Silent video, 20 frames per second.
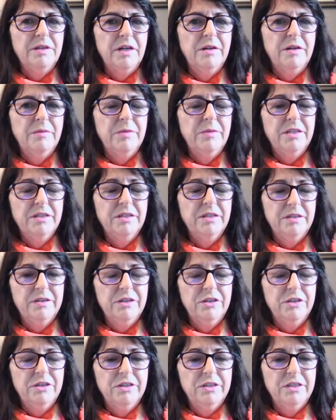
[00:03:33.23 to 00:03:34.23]
I made a
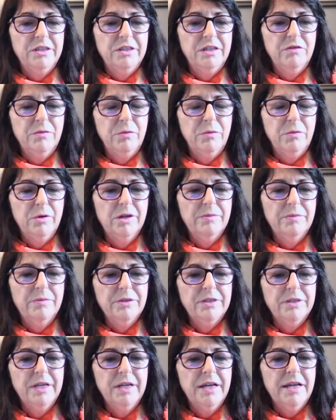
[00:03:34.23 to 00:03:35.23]
decision to give up work,
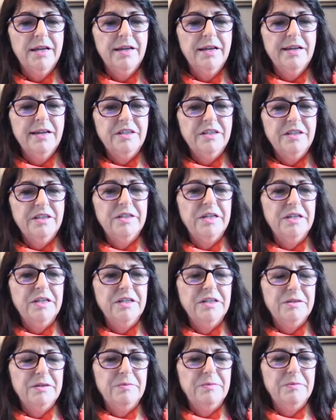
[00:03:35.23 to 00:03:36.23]
but I
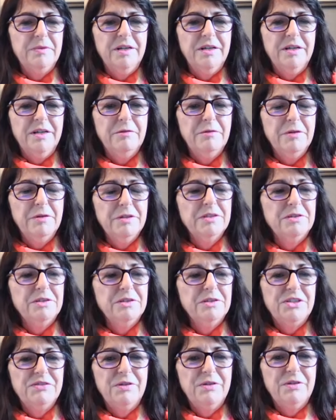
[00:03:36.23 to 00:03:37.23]
decided that I wasn't
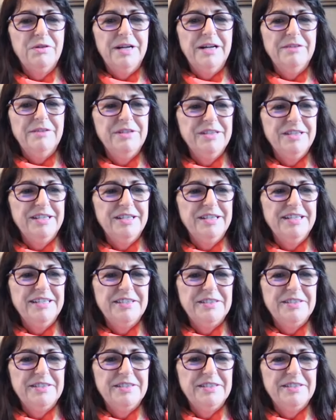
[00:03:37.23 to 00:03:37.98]
going to give up everything.